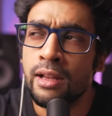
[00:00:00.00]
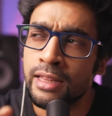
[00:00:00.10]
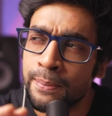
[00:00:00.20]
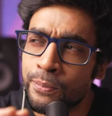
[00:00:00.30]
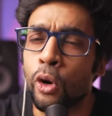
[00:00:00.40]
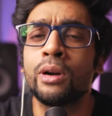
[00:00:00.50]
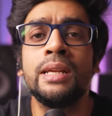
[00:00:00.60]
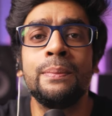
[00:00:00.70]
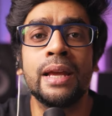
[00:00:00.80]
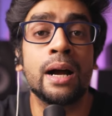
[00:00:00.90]
that
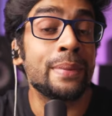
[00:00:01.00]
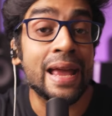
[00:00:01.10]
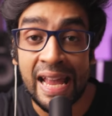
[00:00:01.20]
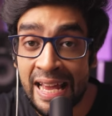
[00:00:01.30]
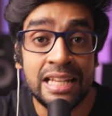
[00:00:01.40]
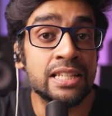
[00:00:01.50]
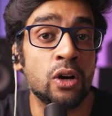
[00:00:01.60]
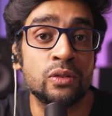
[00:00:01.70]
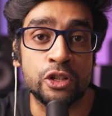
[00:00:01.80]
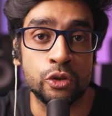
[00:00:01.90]
broadly make up any
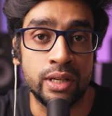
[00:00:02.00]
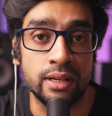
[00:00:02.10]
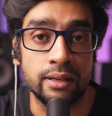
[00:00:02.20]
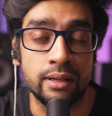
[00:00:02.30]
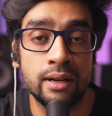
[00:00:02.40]
sound that you hear